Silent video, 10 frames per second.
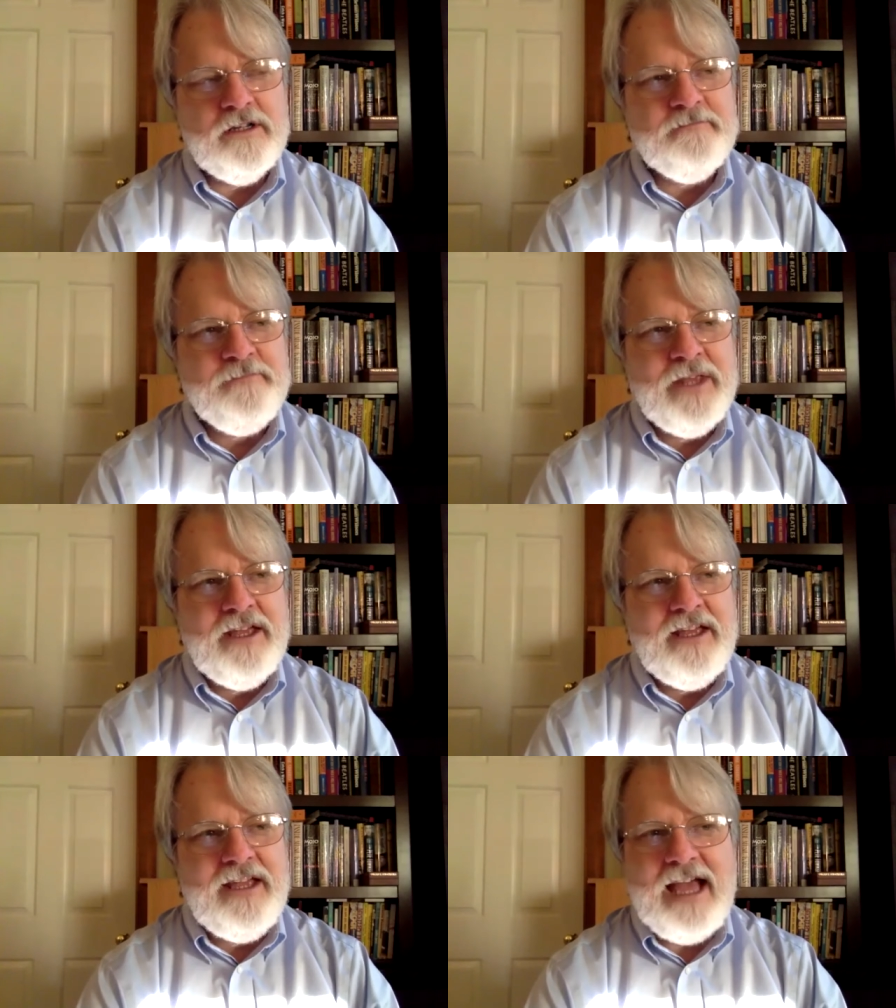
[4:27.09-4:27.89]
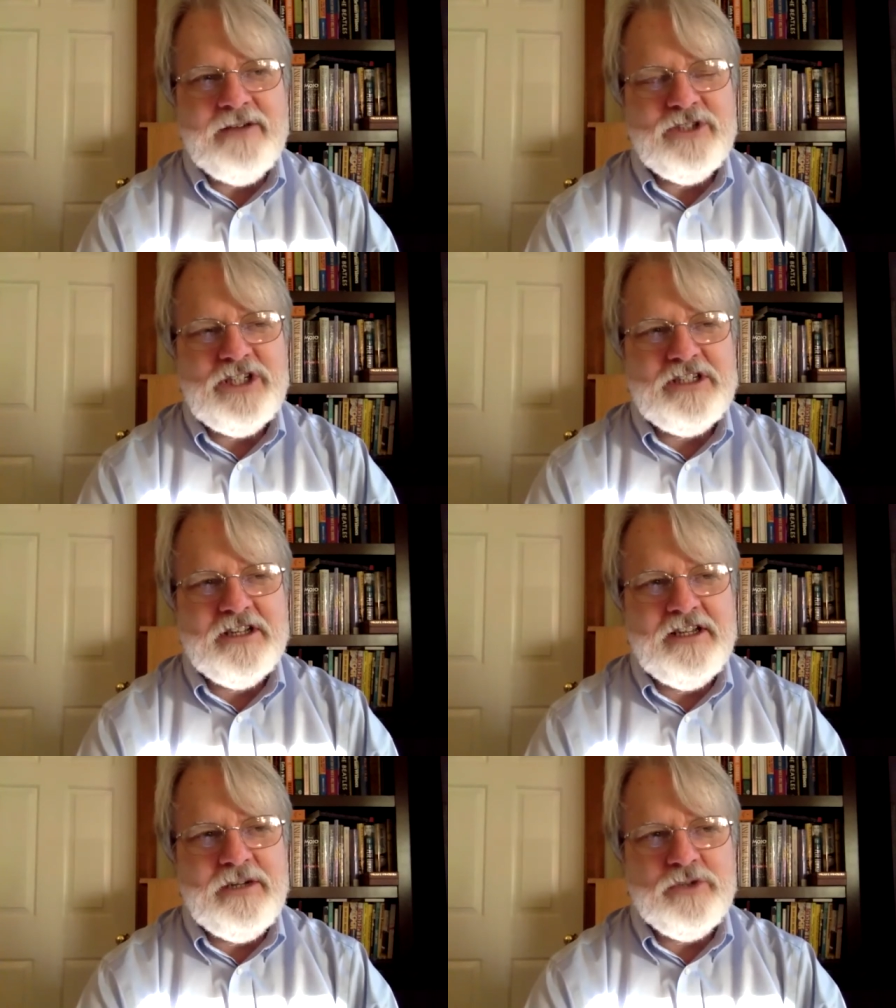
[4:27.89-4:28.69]
And yeah,
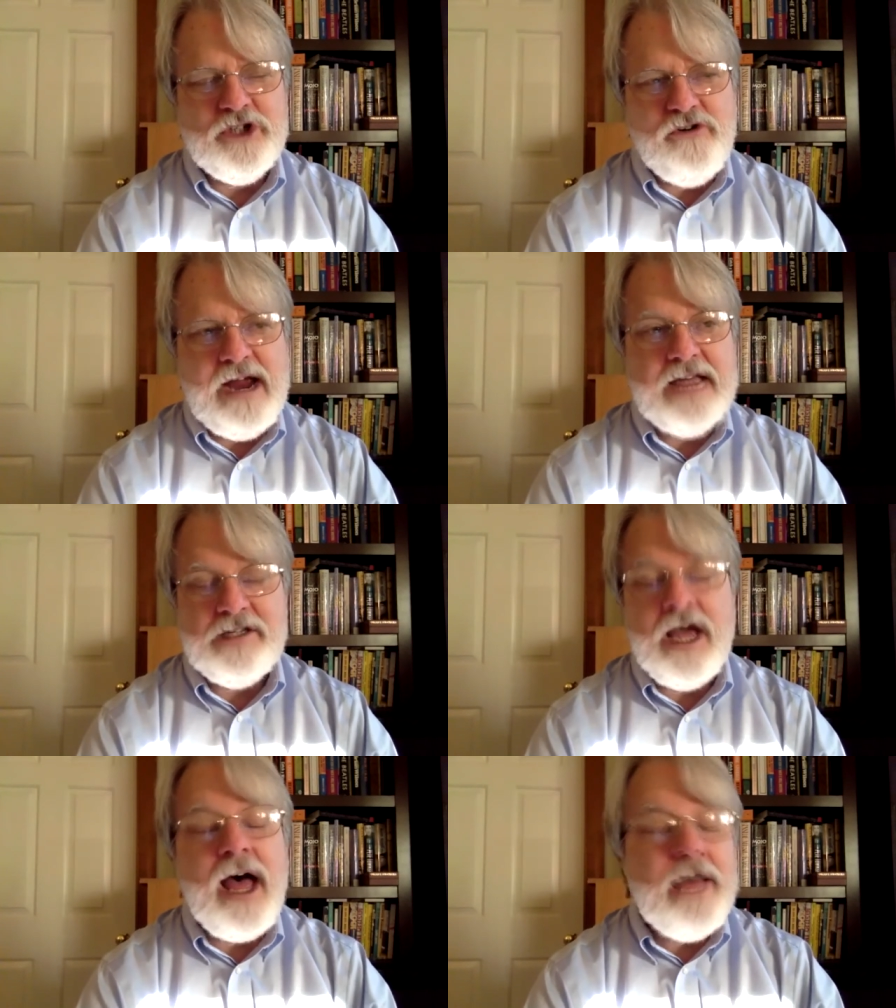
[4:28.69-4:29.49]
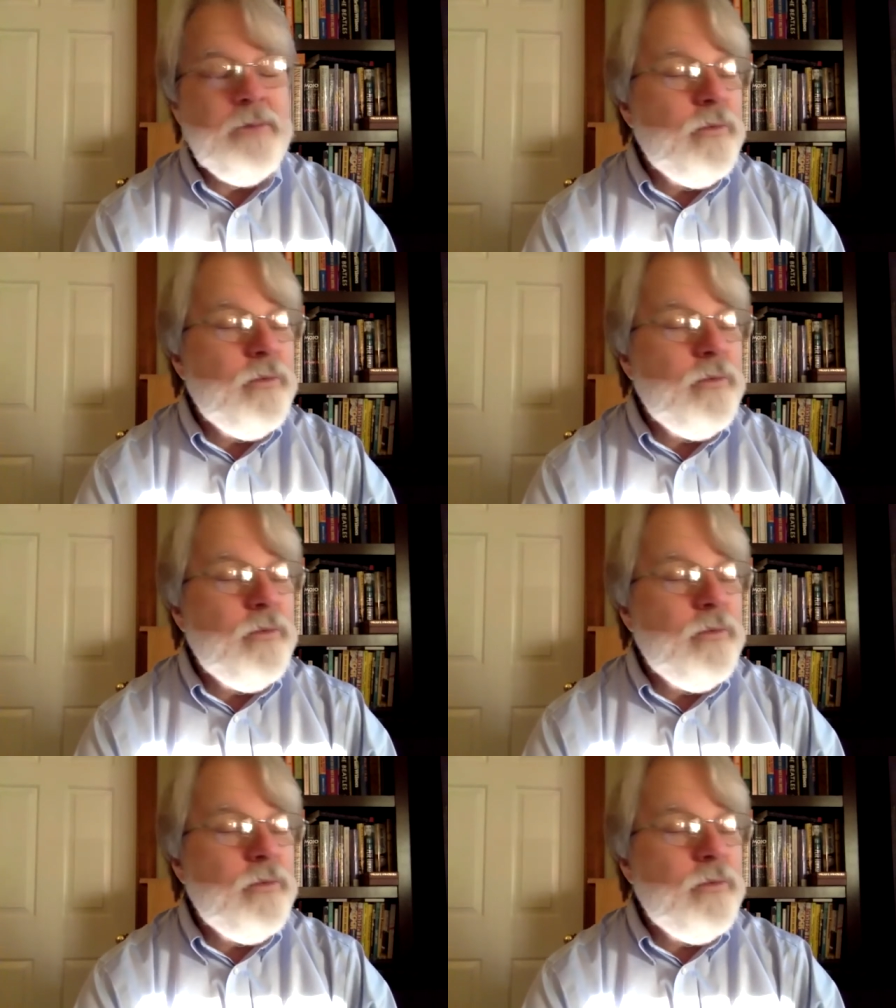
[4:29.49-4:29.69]
it was a grand time.